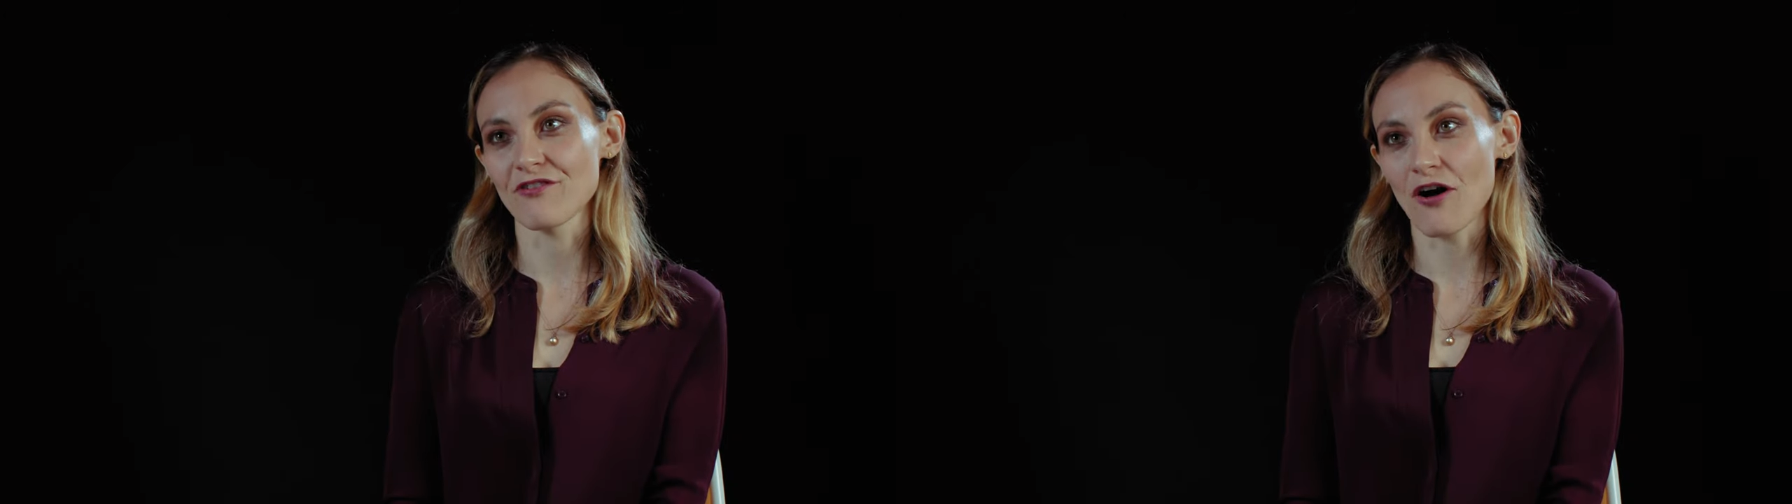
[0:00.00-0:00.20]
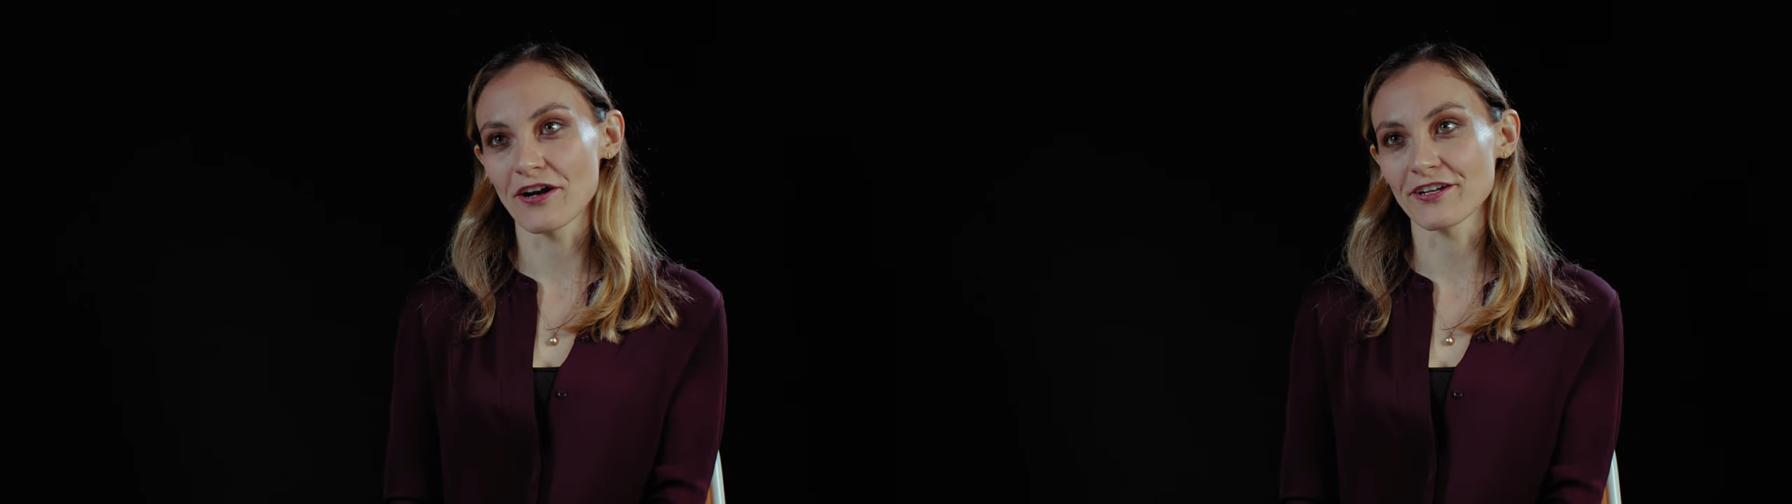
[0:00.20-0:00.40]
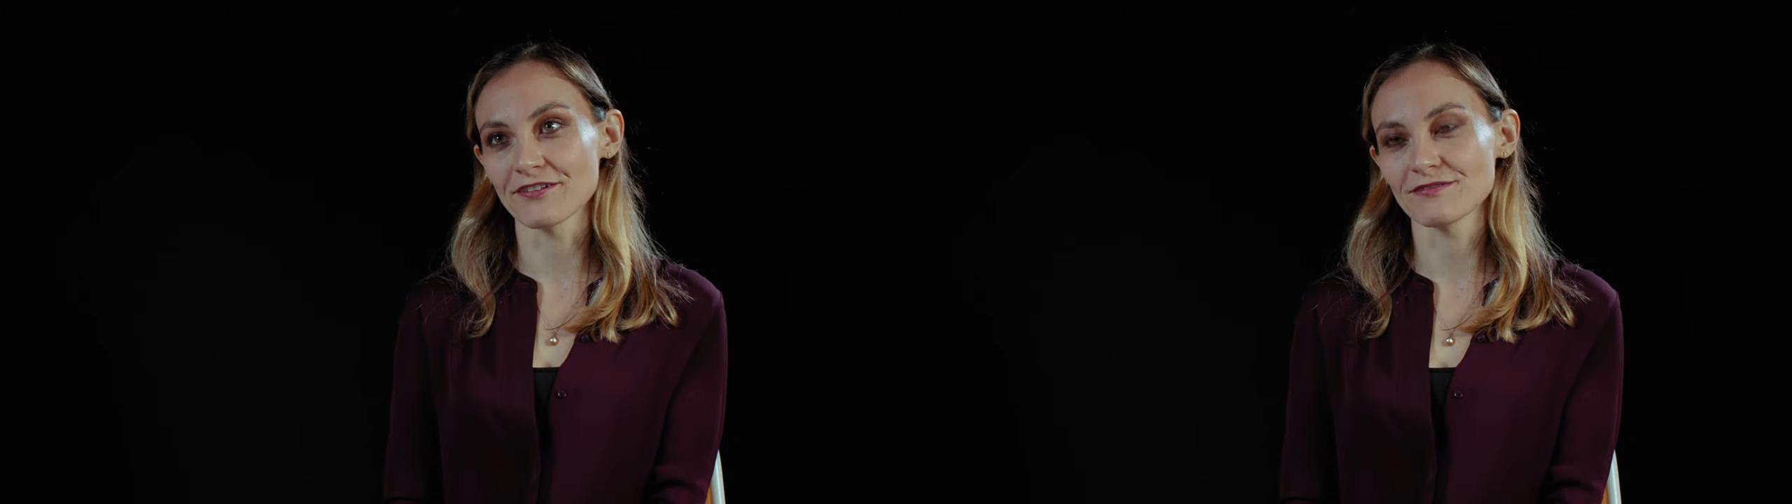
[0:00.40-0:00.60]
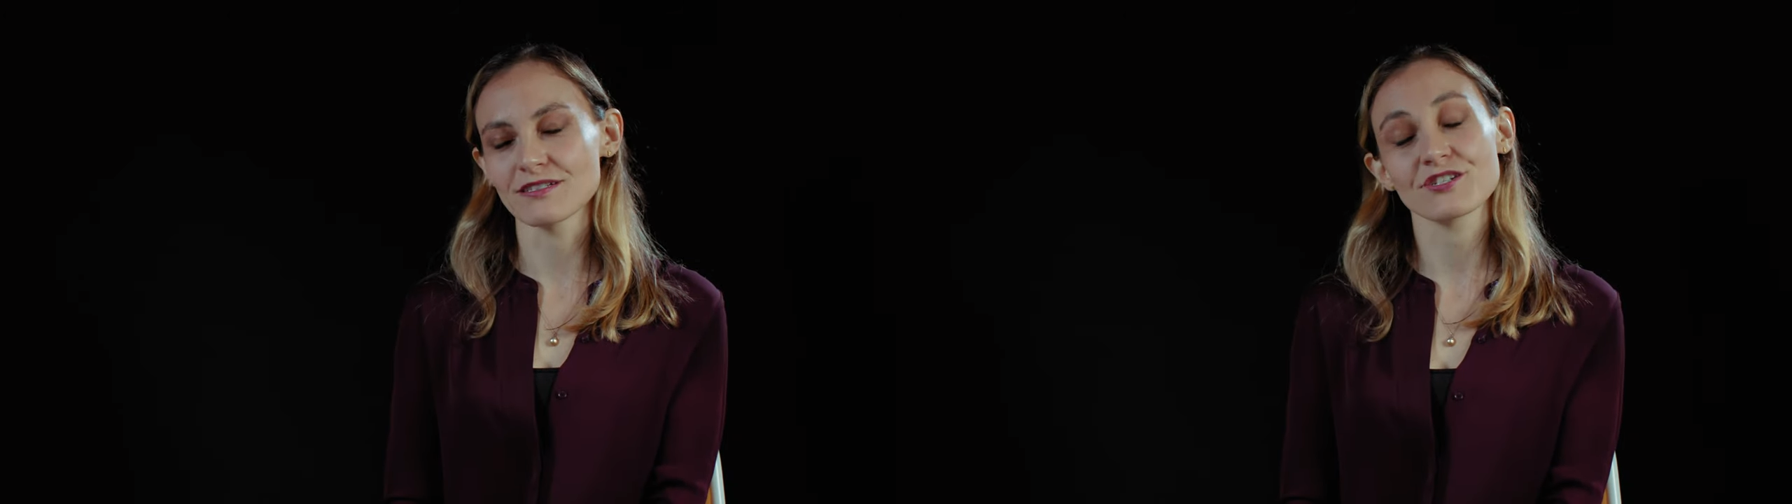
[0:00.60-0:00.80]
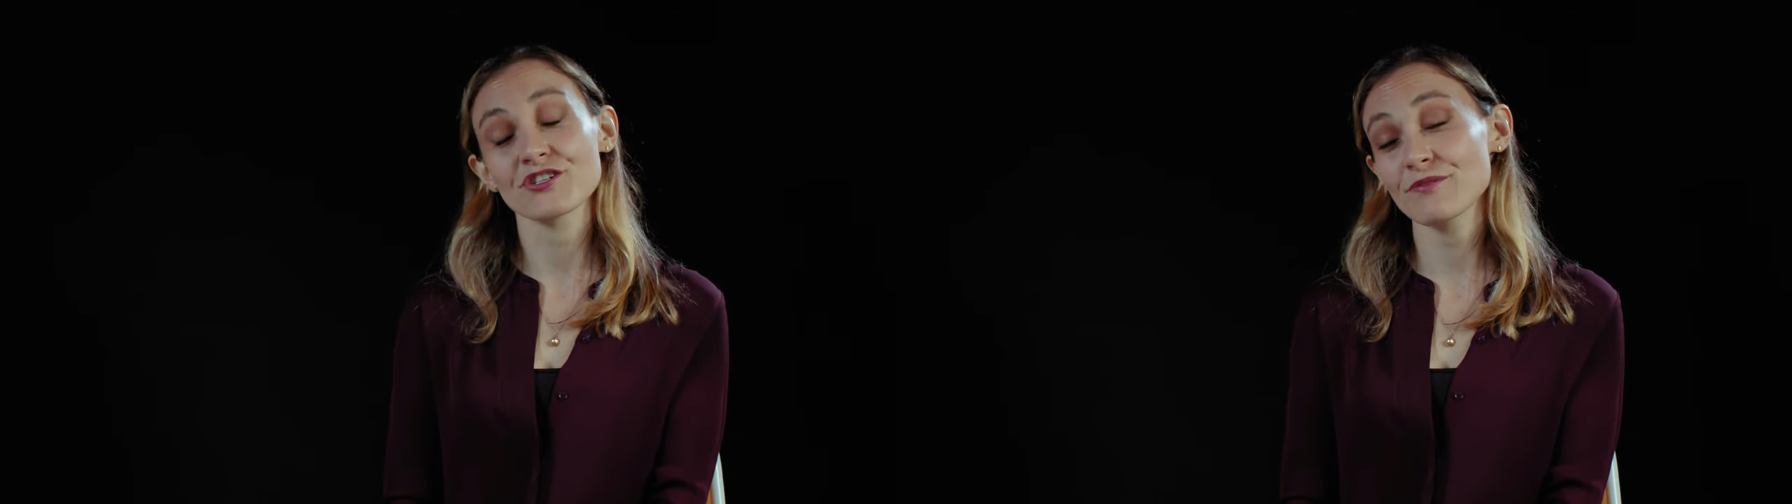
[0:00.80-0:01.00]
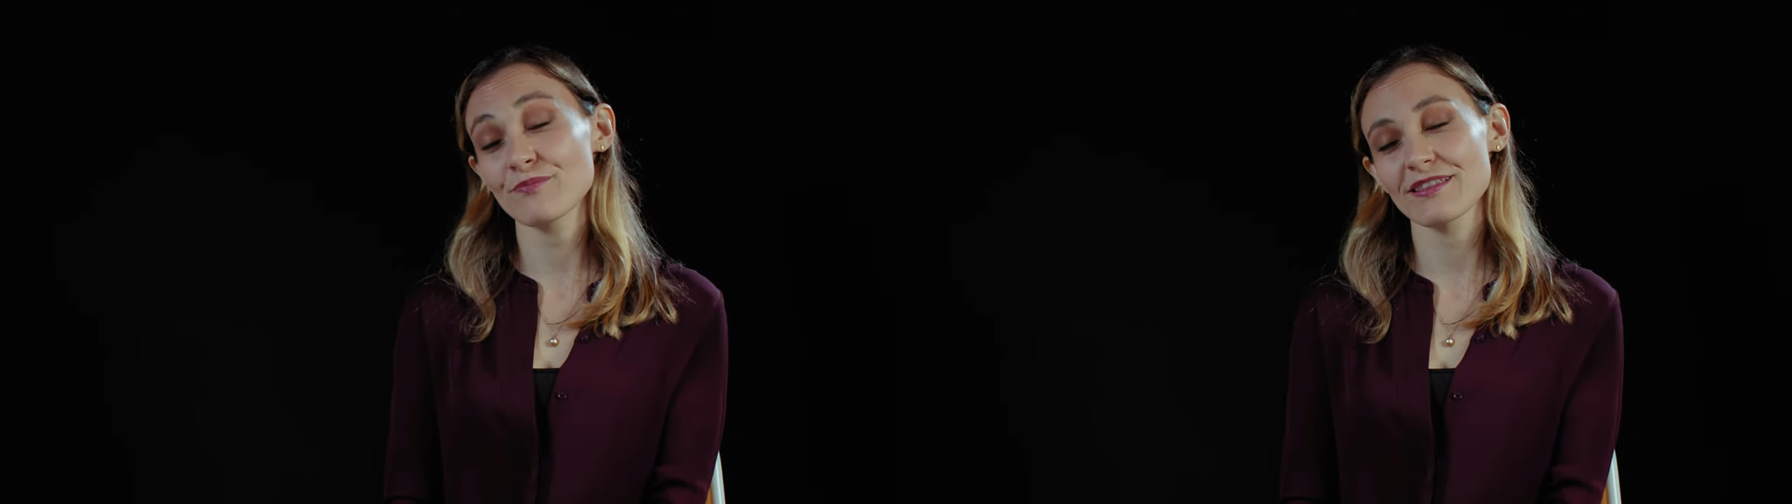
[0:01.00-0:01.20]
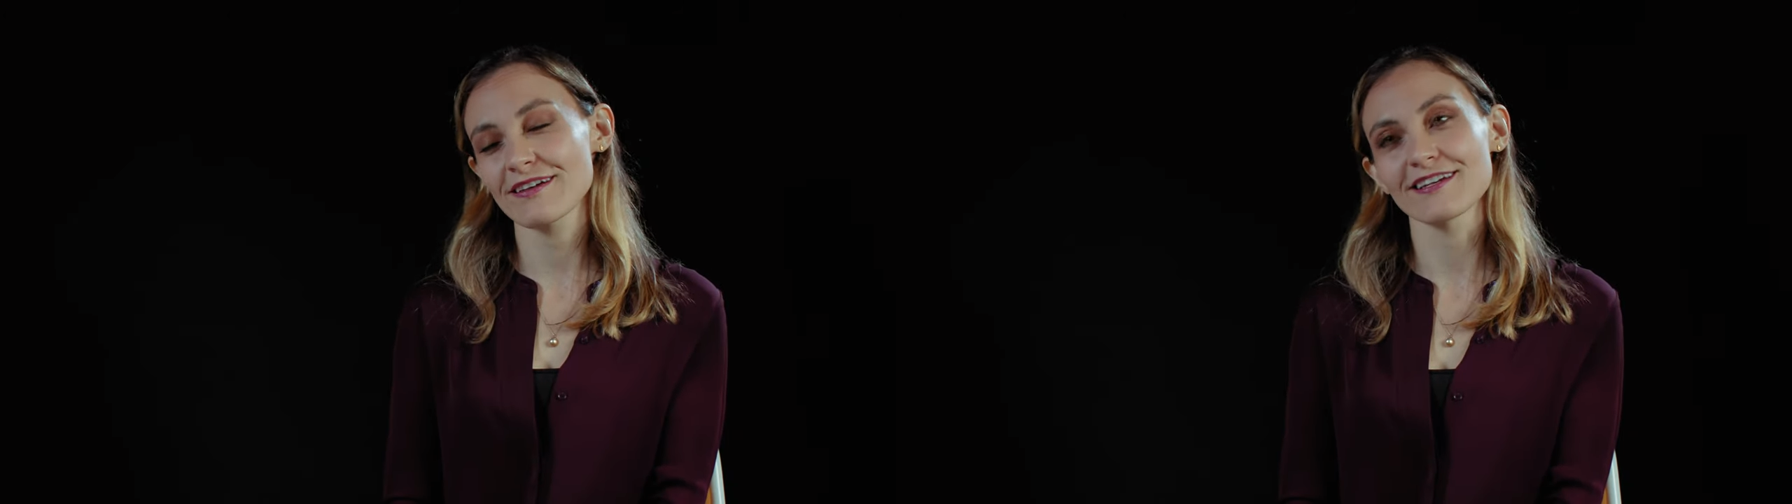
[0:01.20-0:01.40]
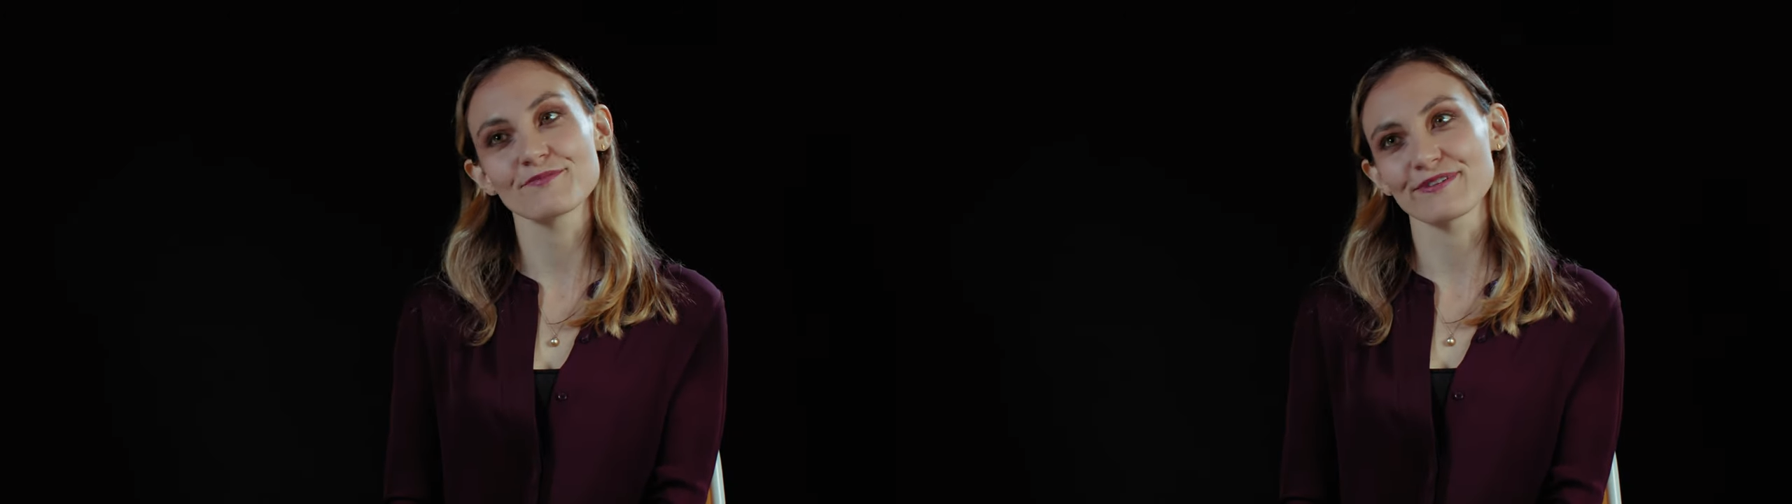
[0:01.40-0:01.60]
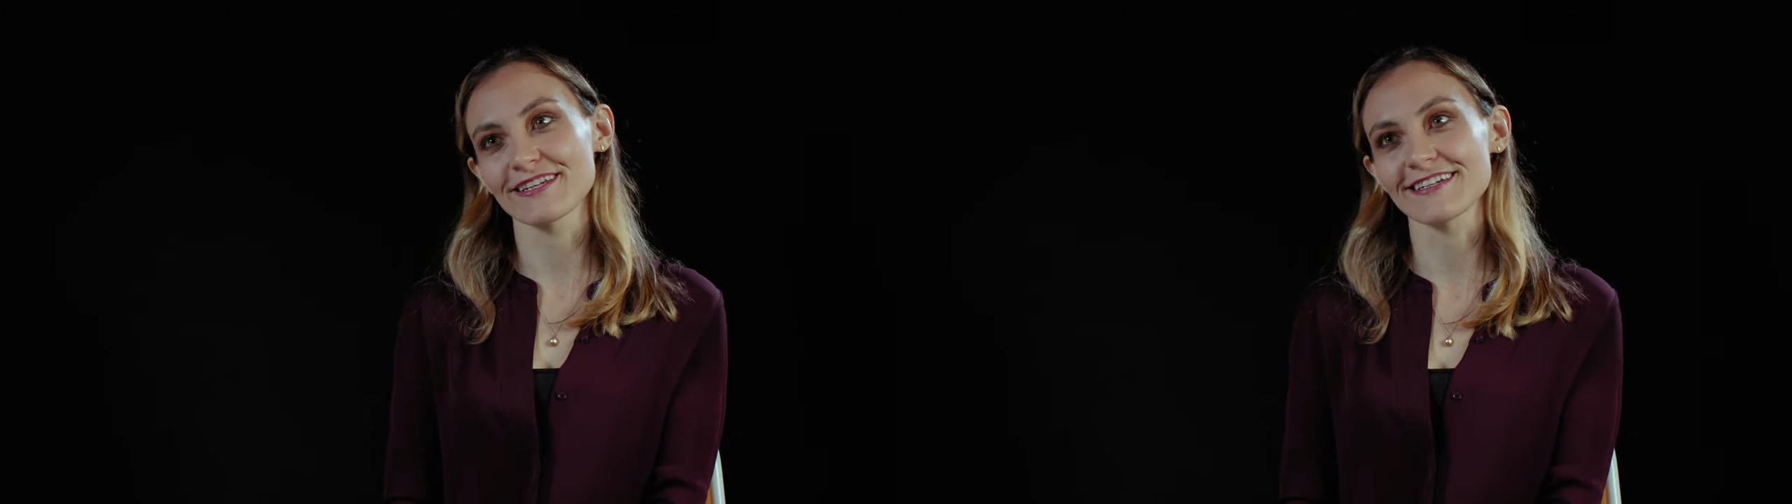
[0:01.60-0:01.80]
audio. It shouldn't be the case, but